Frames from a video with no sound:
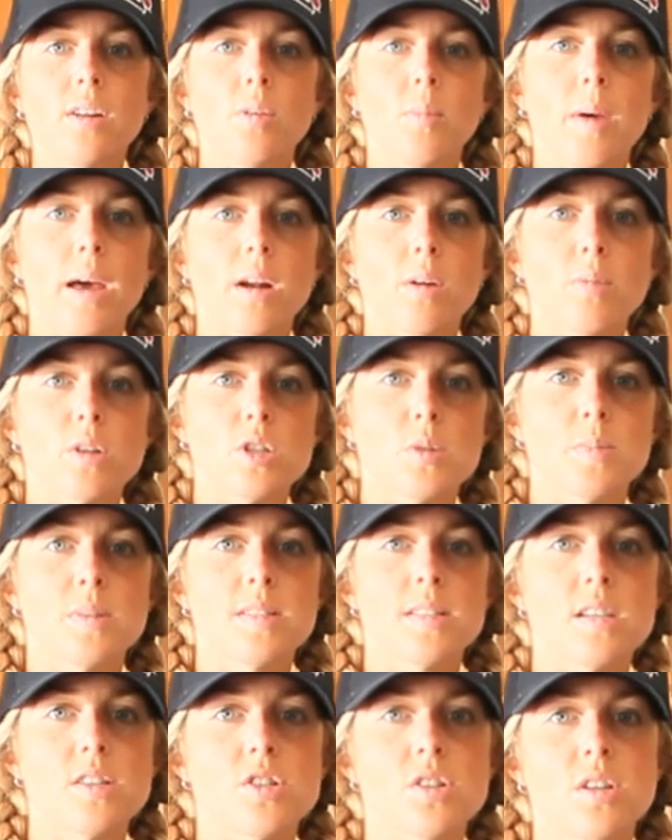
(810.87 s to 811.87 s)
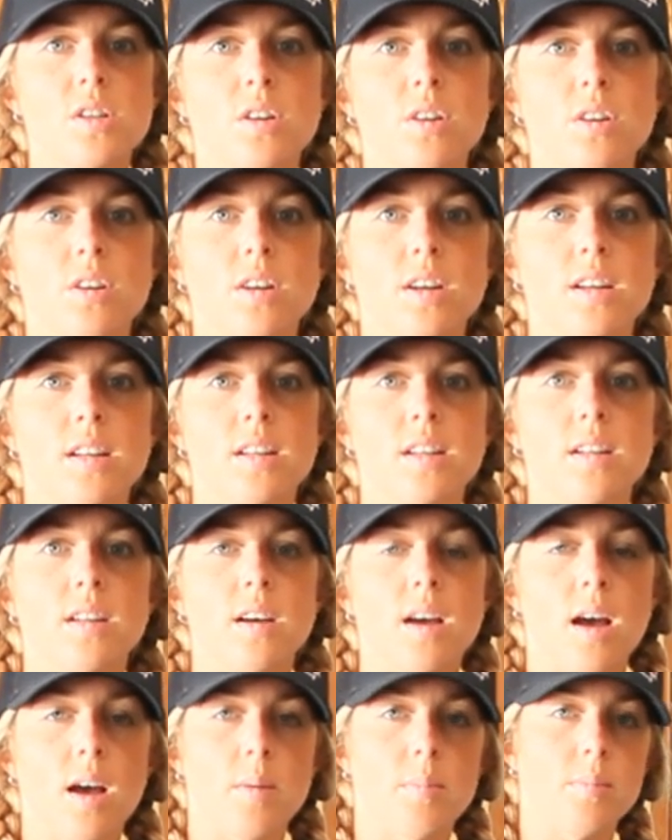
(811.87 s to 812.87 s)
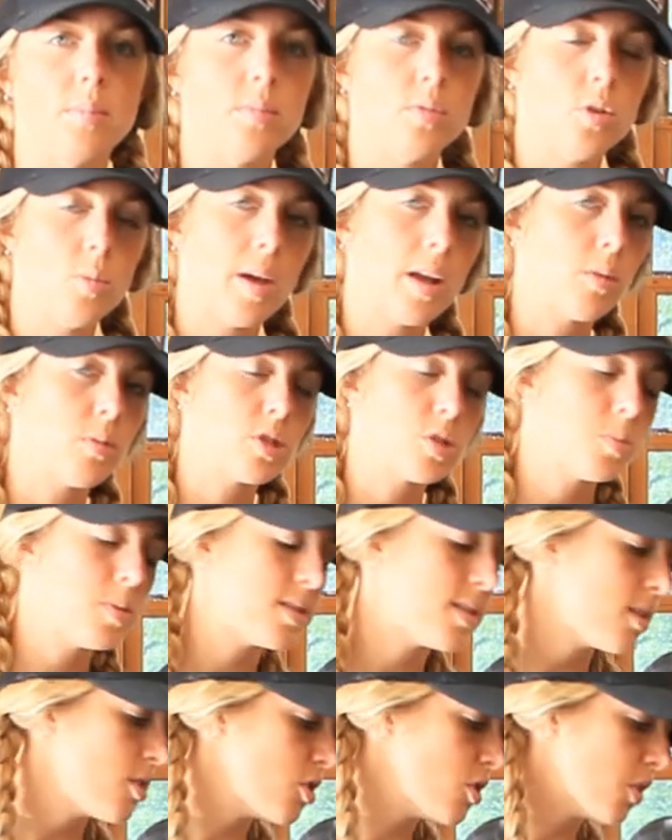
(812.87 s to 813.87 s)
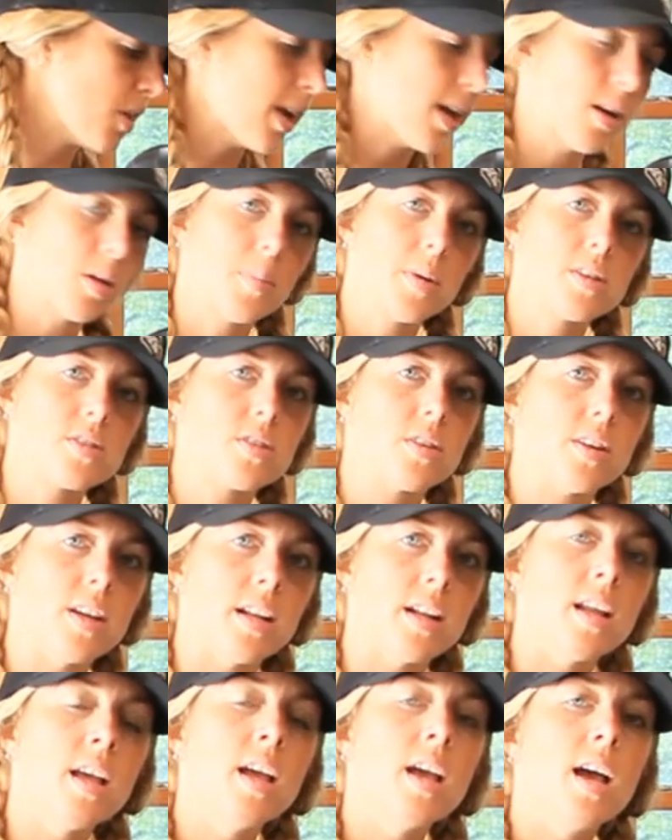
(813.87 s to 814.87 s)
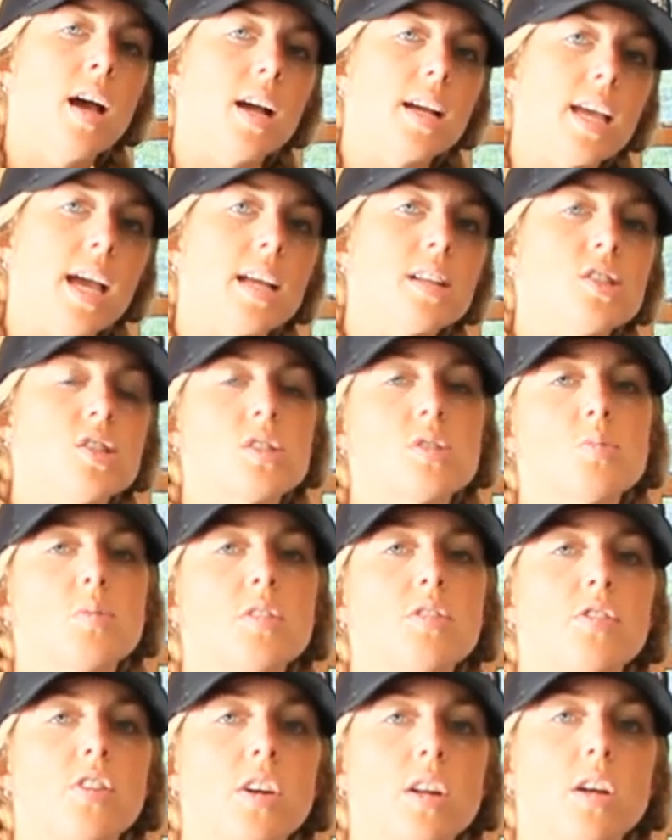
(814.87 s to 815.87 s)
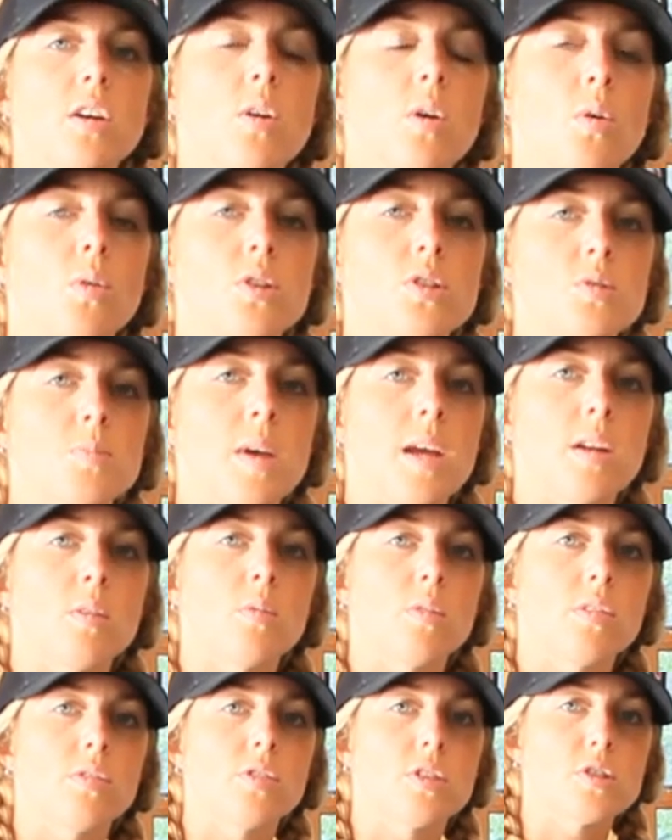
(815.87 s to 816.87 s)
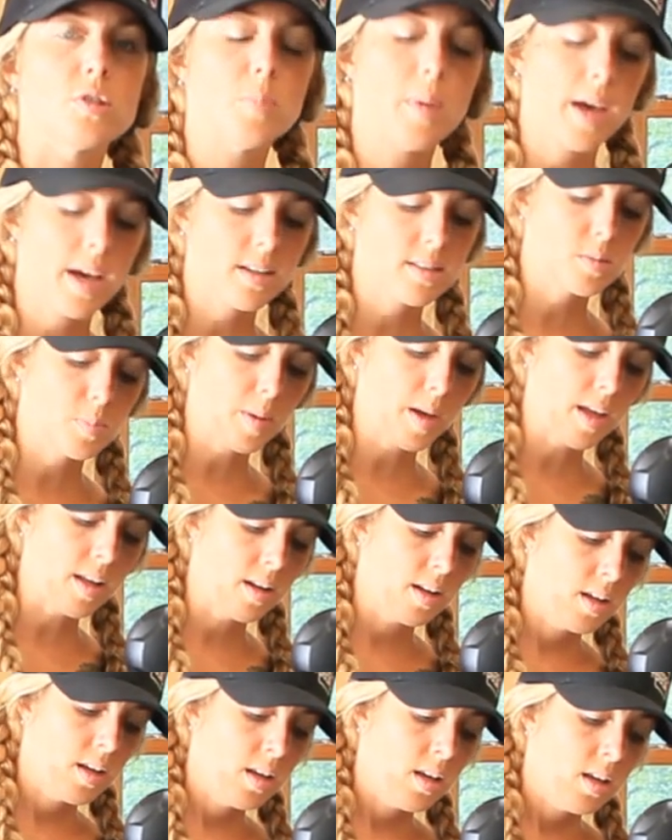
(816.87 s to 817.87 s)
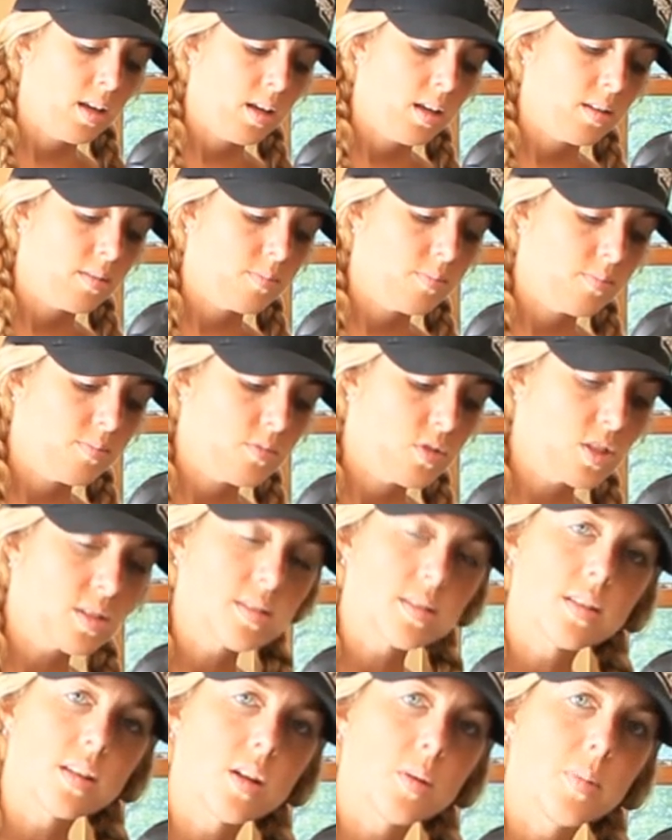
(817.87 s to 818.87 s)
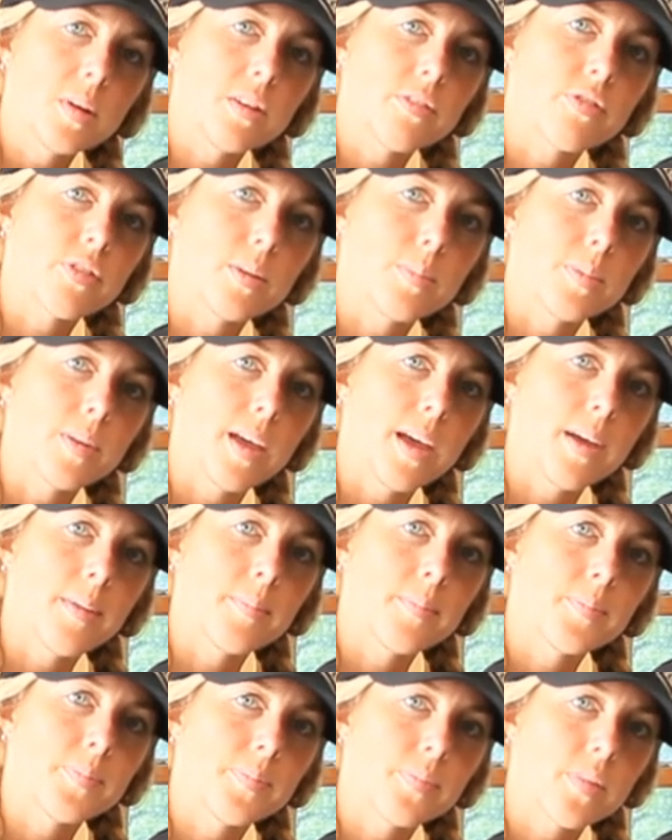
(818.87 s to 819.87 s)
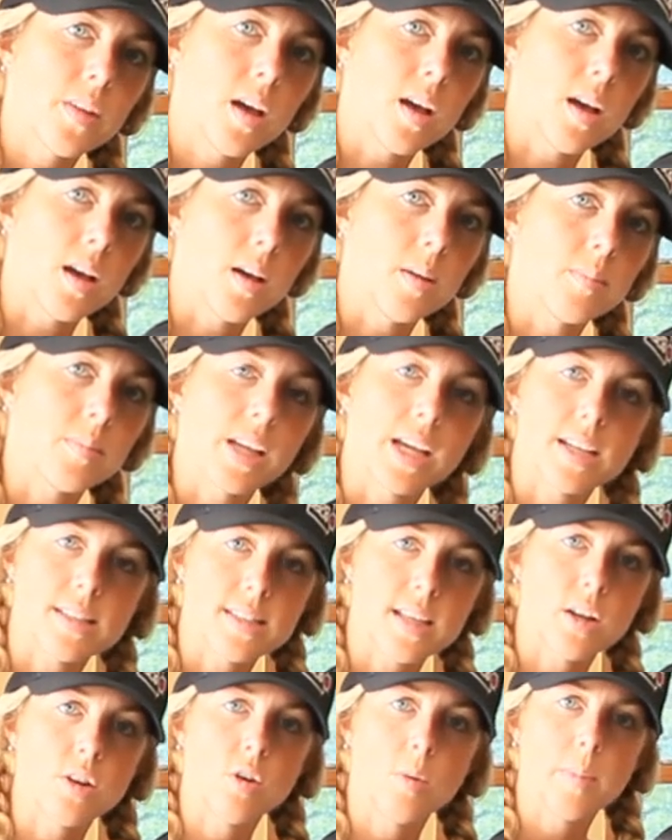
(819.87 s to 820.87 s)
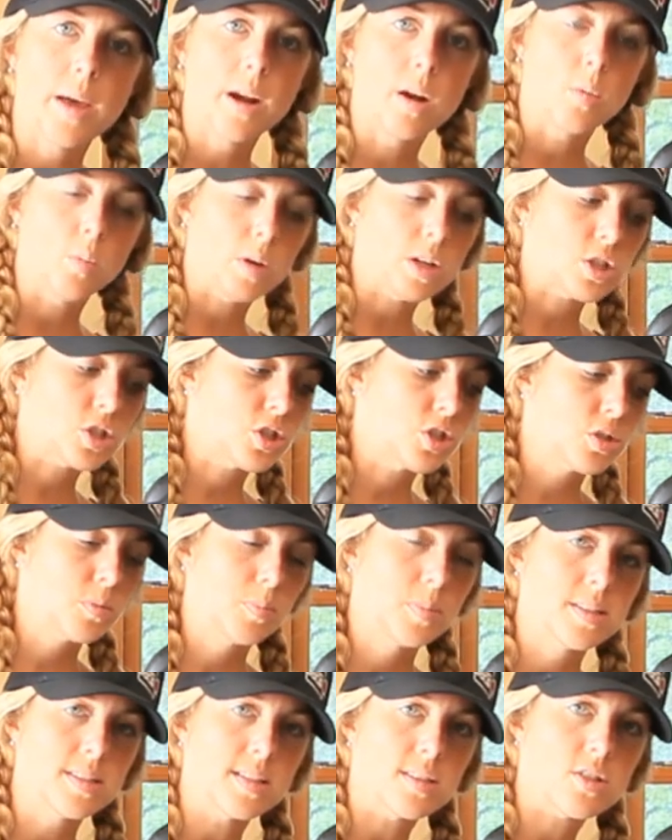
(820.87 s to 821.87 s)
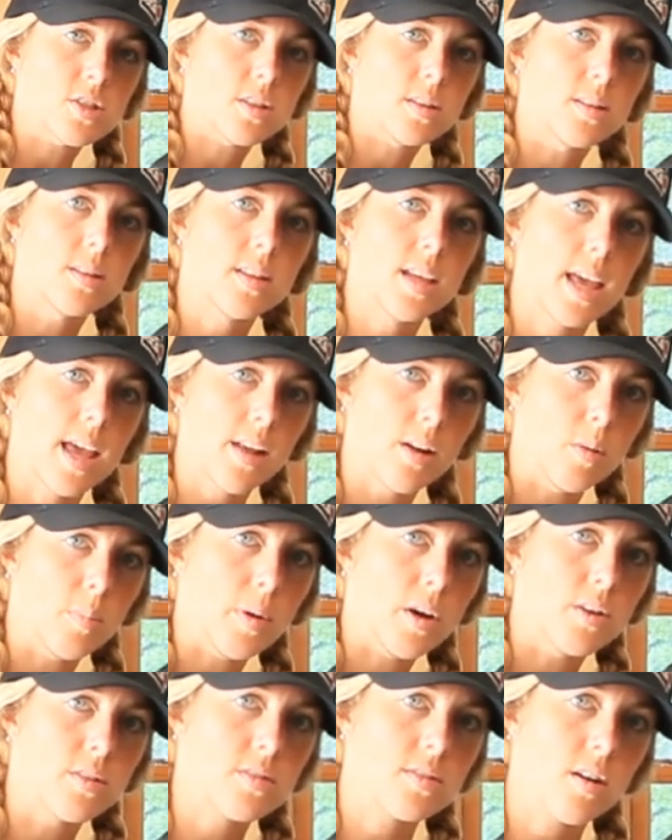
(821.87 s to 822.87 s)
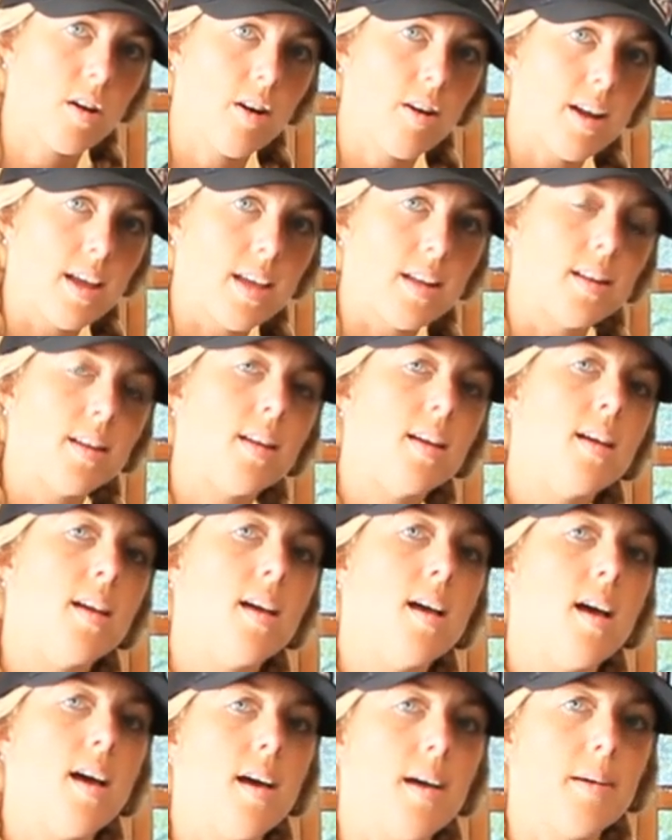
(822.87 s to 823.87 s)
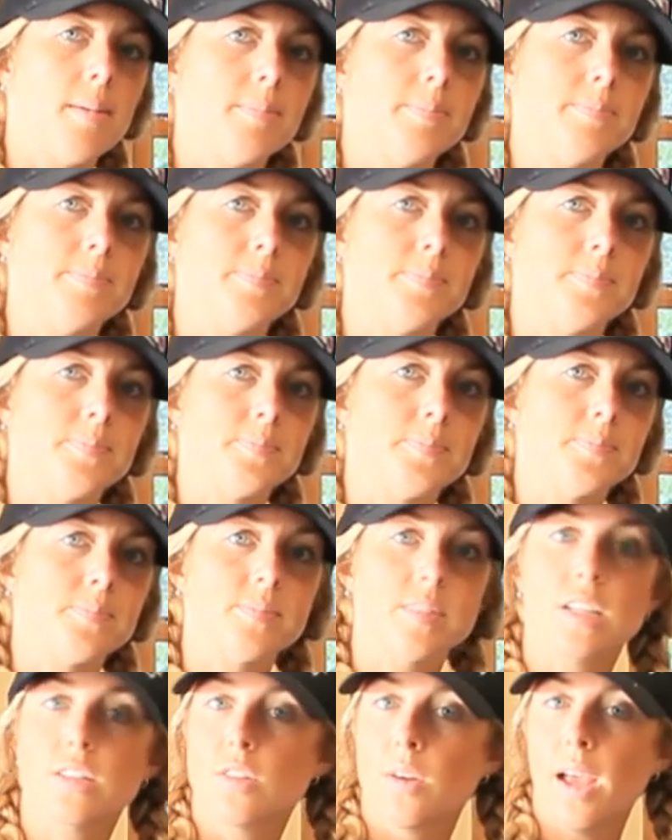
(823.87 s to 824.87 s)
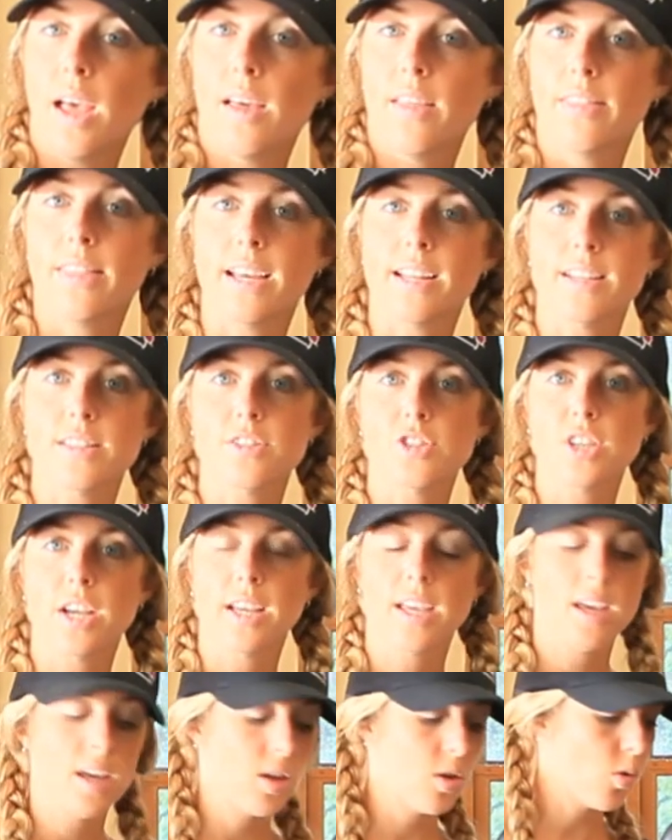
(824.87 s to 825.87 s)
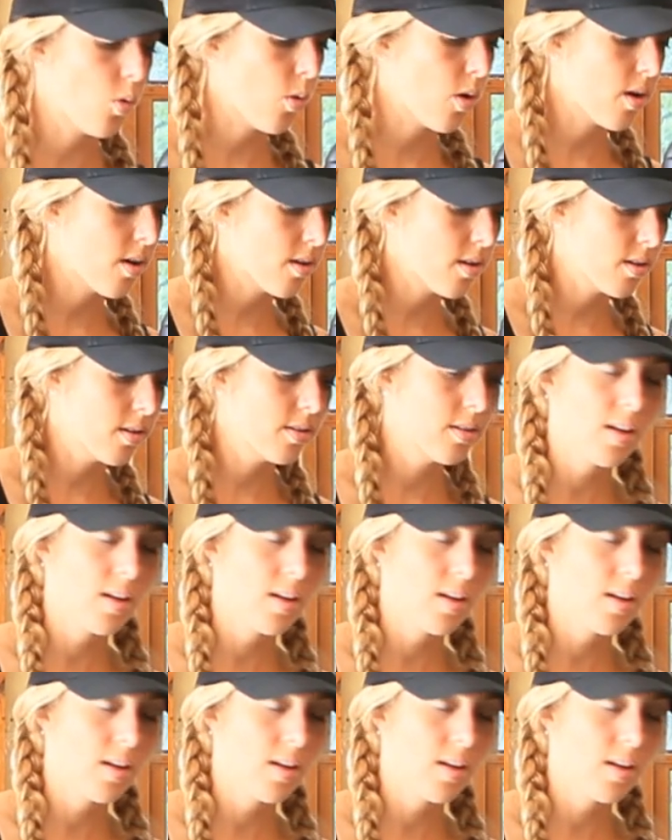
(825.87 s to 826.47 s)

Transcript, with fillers: no matter which position you're in, um, no matter which position your handlebars are in. Again, just refer to your owner's manual for specs, but just a little bit of free play um, like I said, no matter which position the handlebars are in. Um, so yeah, that is checking your